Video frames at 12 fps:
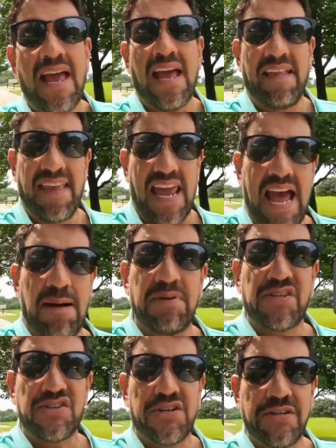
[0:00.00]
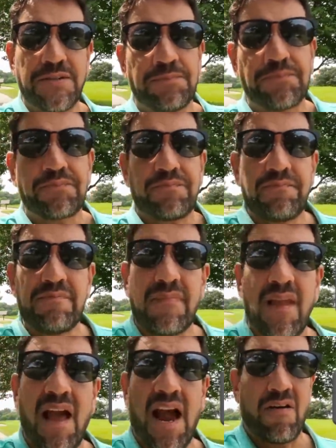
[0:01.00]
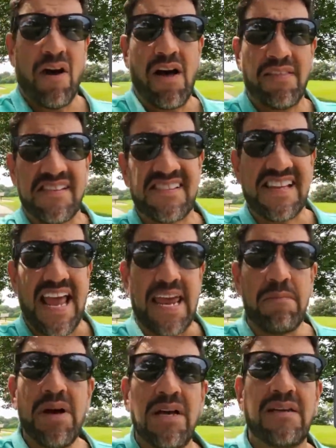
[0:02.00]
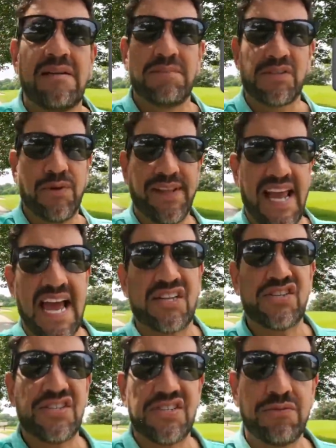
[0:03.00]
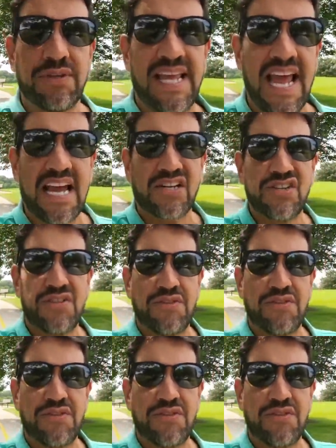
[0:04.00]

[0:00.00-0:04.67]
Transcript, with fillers: and the aperture are all the same between the Action 2 and the Action